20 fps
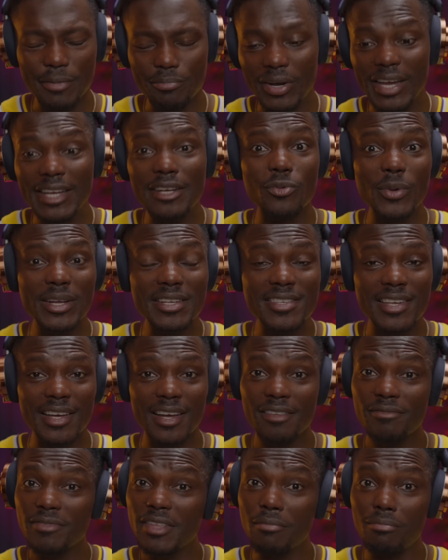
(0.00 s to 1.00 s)
But in the
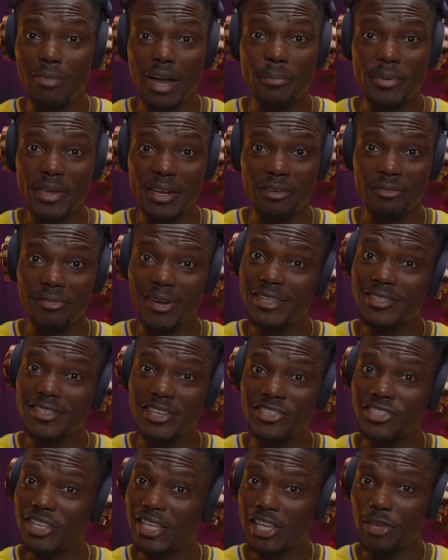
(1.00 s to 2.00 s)
winter, it might be an
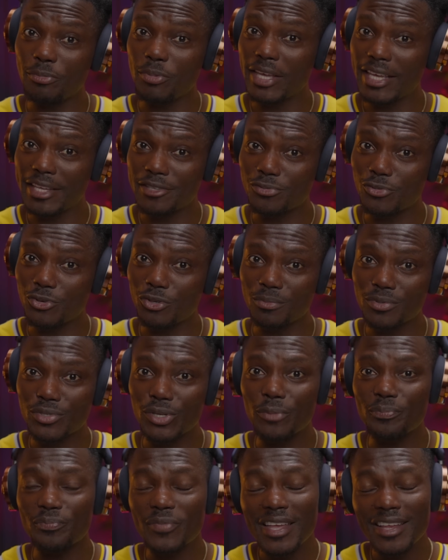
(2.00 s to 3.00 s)
advantage and keep your ears warm.
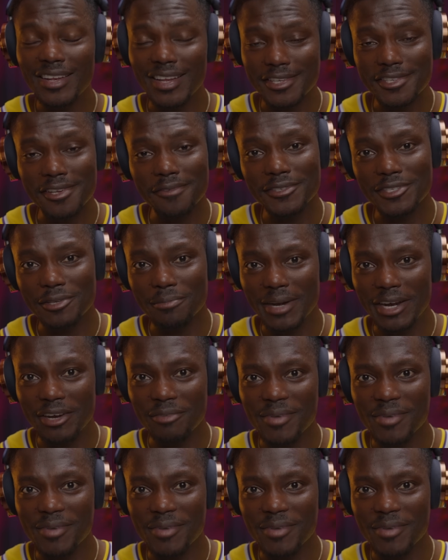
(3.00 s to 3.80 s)
So that's something to bear in